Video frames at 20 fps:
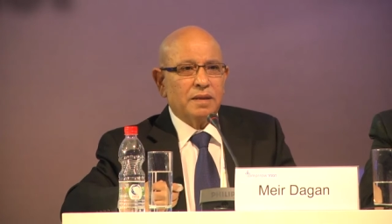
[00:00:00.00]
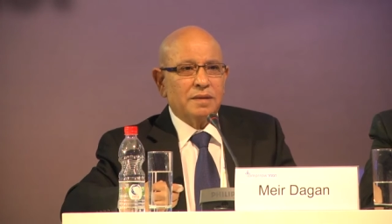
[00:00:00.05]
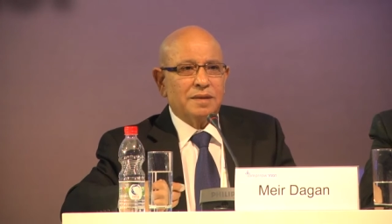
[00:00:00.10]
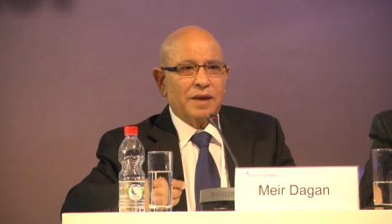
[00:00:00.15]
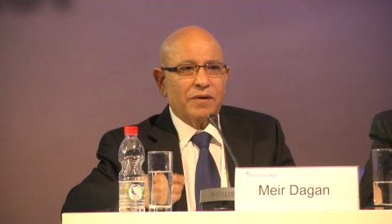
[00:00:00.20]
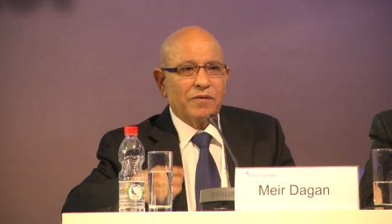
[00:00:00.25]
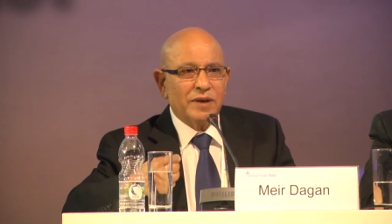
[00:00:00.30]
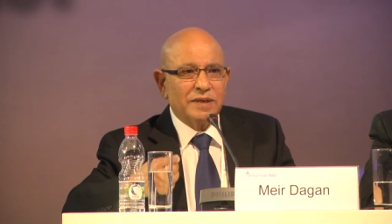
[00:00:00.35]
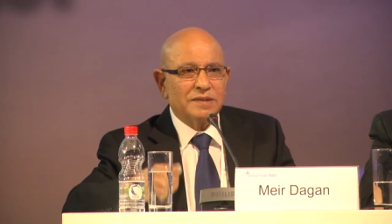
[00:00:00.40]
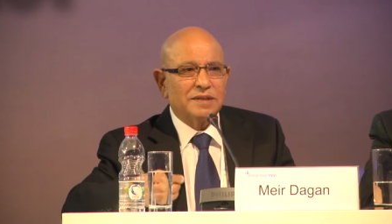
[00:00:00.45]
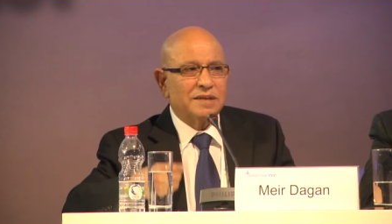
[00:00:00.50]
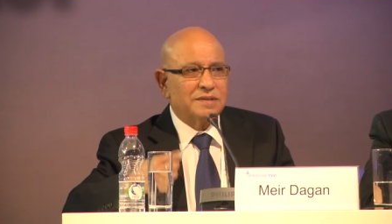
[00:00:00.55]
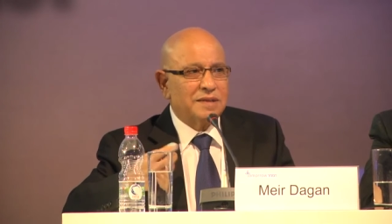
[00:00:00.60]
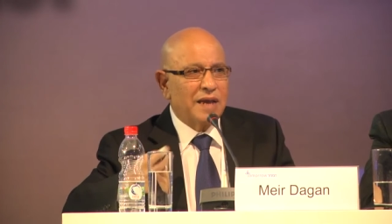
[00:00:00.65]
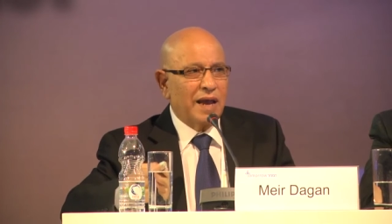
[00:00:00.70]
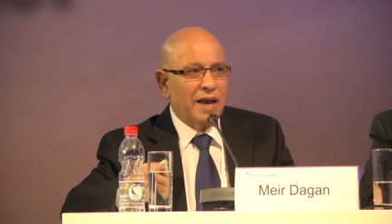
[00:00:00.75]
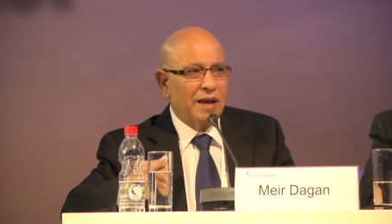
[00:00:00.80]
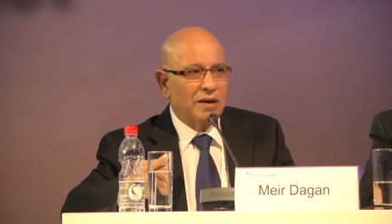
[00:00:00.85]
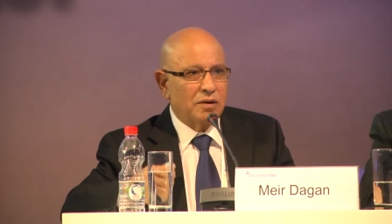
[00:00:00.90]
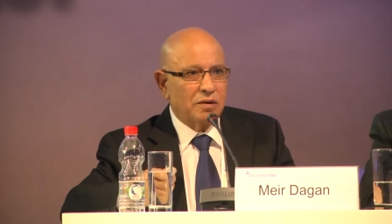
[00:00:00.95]
there is a
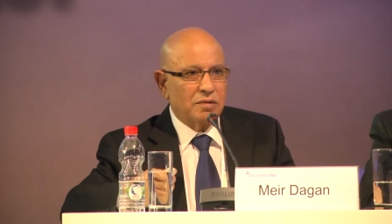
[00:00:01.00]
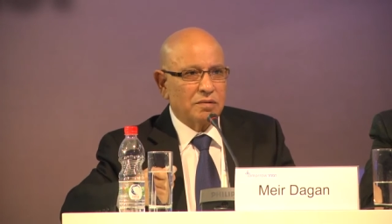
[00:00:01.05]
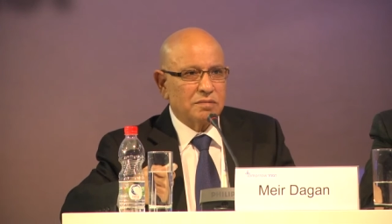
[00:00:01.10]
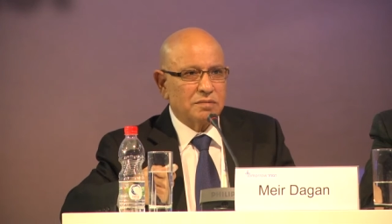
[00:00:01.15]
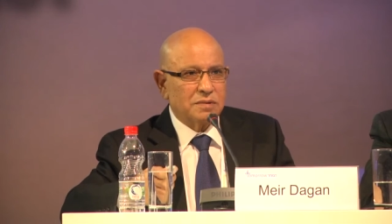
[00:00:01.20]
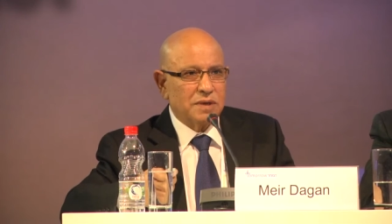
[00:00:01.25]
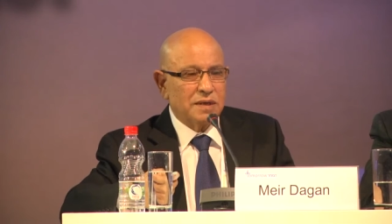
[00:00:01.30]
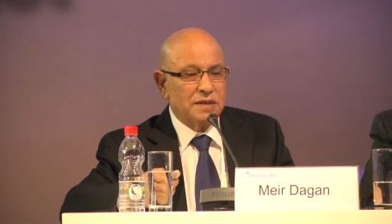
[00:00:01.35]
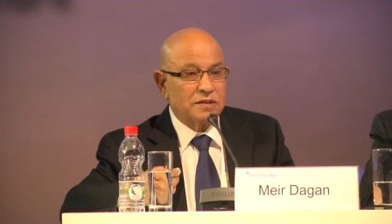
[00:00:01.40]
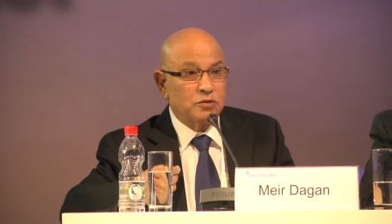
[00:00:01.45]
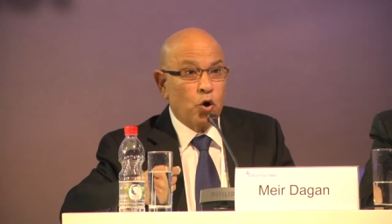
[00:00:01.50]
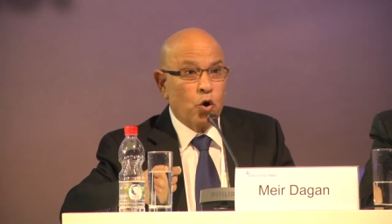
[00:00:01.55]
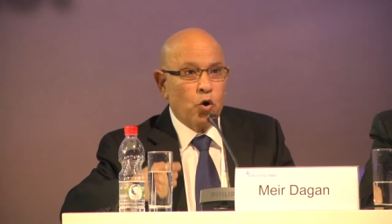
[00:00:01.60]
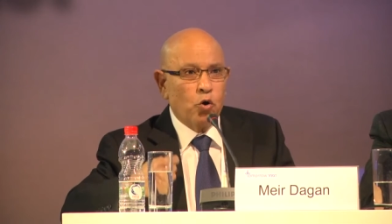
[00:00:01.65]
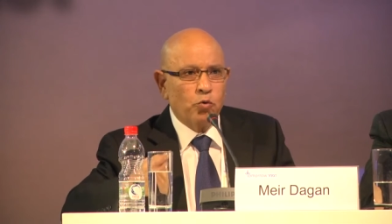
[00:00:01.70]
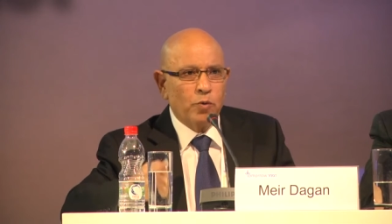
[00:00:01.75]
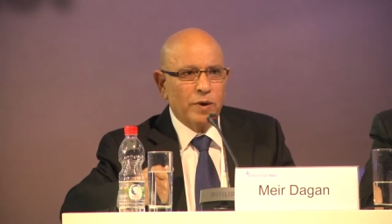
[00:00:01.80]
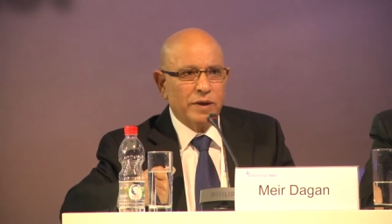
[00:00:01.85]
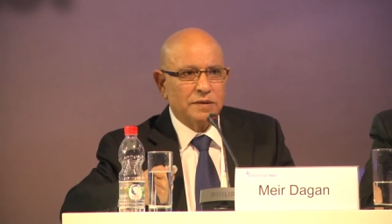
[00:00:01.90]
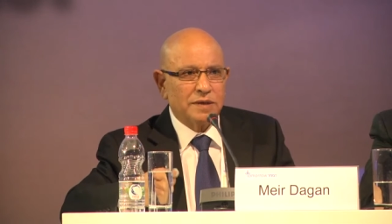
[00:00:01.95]
dialogue. There is
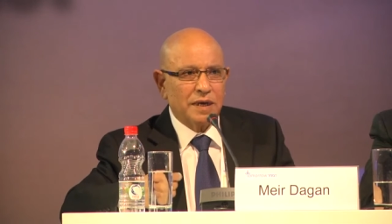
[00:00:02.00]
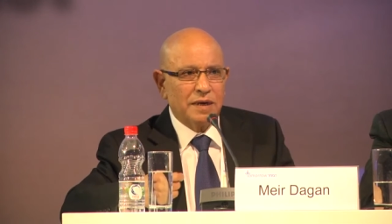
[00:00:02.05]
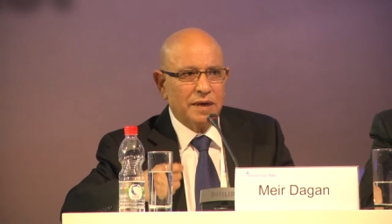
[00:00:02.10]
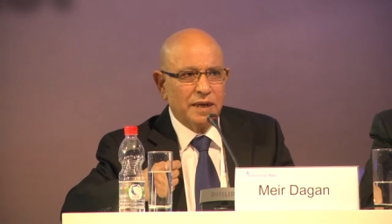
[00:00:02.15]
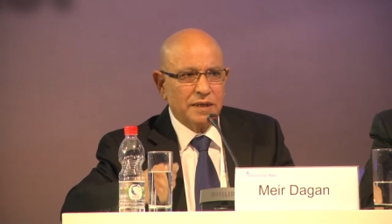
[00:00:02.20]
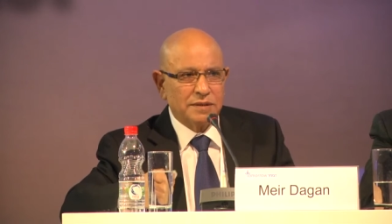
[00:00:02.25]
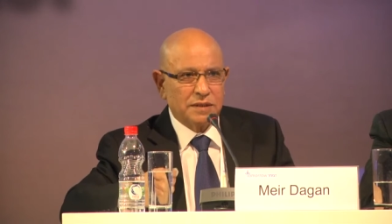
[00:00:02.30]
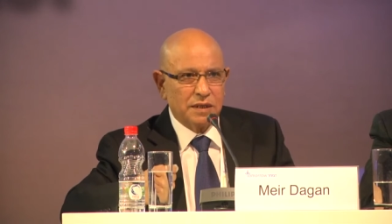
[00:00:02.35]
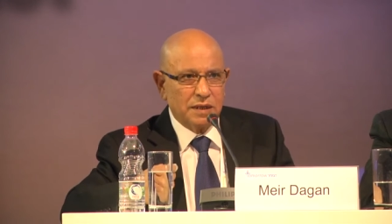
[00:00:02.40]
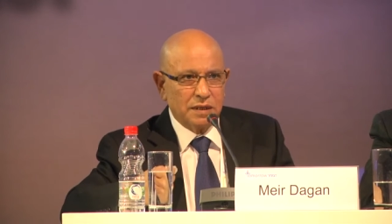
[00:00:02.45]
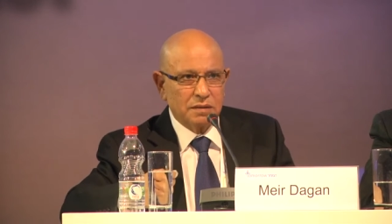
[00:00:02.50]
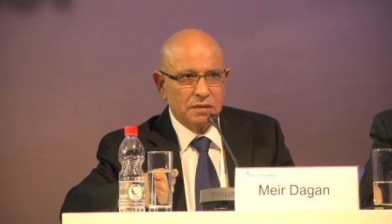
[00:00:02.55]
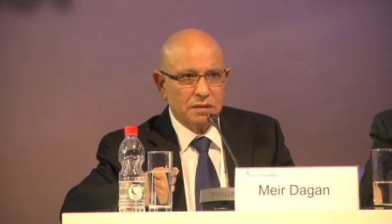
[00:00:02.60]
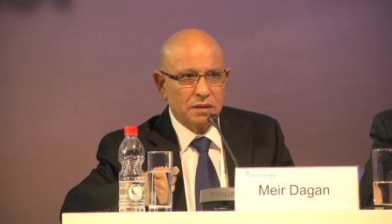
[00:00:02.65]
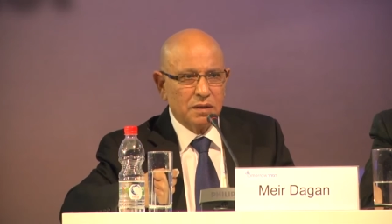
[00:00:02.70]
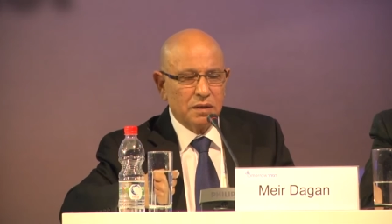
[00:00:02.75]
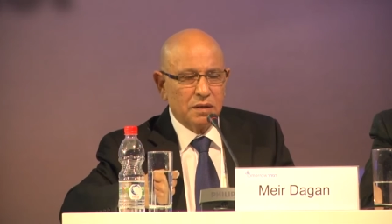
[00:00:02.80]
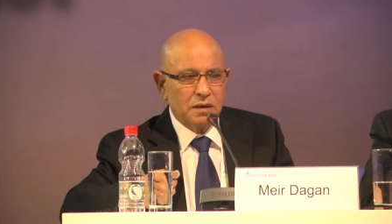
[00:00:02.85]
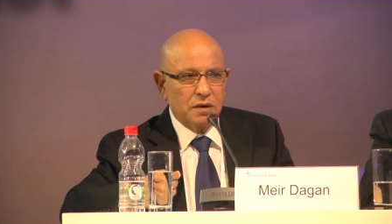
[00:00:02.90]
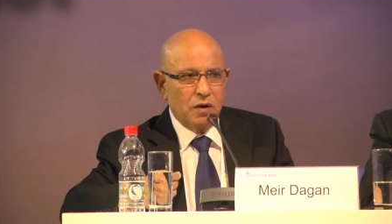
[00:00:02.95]
always a listening
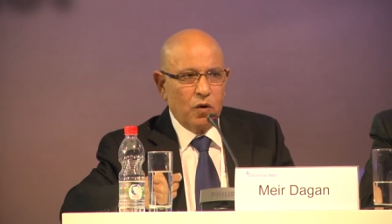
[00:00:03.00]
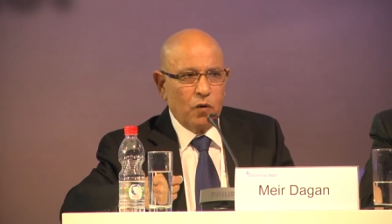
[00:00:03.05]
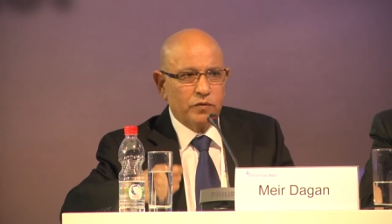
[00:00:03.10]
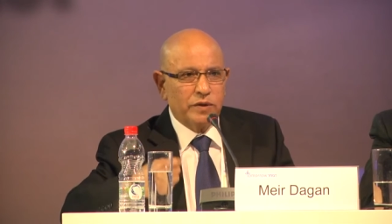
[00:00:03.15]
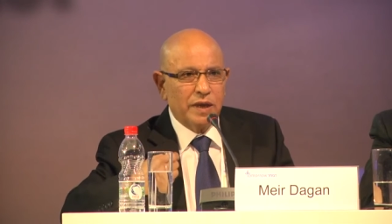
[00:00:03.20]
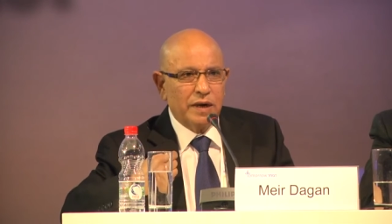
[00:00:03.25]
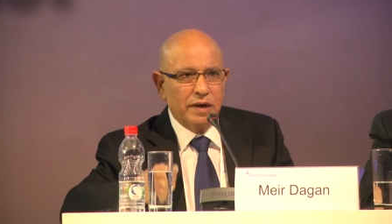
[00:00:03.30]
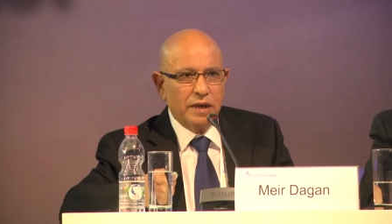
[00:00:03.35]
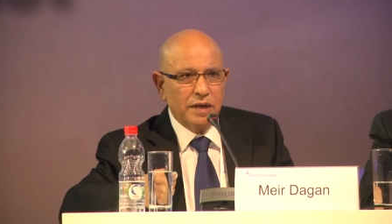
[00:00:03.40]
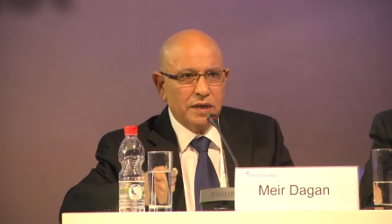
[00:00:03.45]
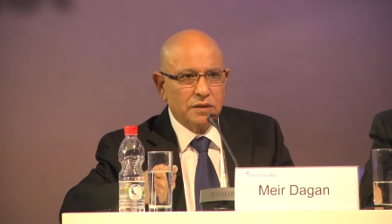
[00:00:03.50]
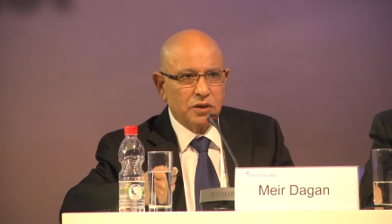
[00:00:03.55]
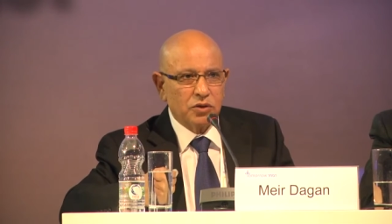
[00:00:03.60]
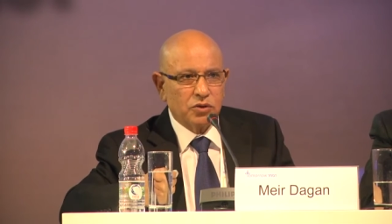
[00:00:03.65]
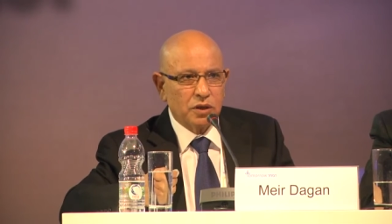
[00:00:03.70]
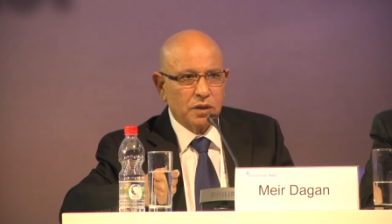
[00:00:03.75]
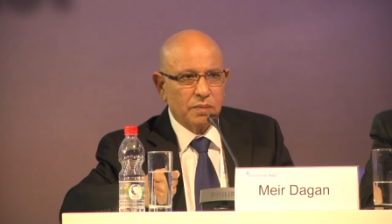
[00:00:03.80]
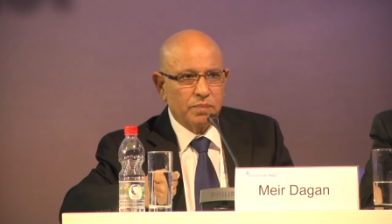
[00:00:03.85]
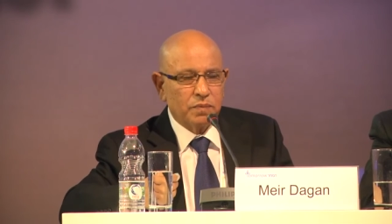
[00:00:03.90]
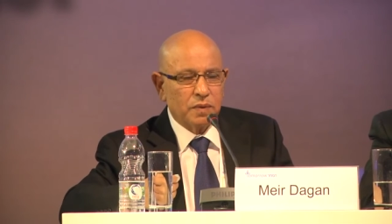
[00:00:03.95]
of the
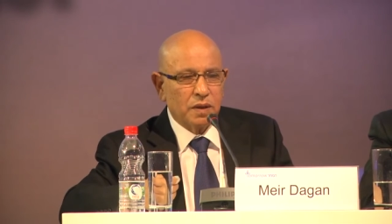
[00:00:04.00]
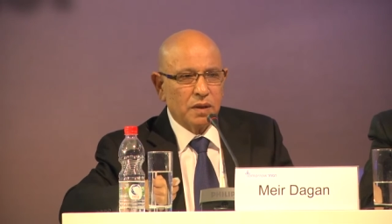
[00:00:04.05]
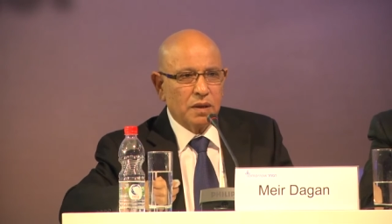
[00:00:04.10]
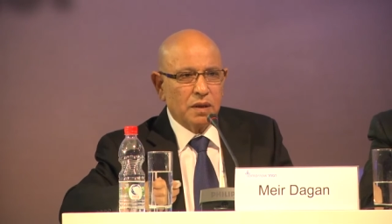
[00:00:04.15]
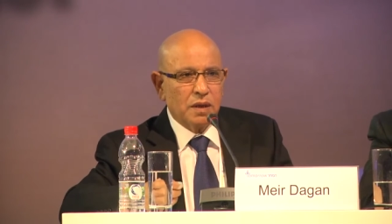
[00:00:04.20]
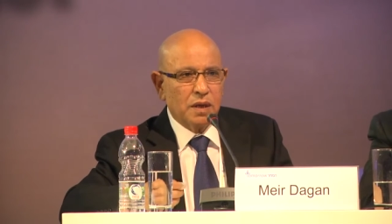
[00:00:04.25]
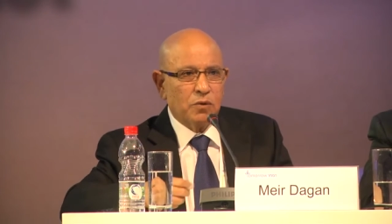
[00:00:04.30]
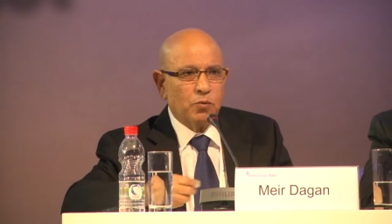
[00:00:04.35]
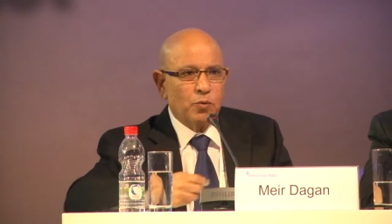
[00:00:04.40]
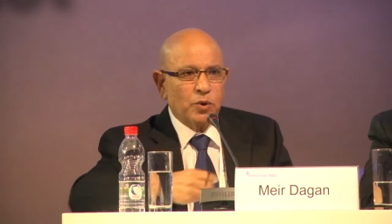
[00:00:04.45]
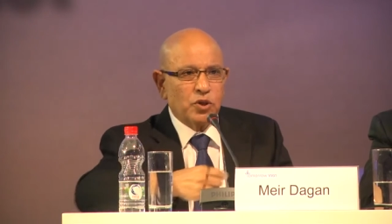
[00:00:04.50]
leadership in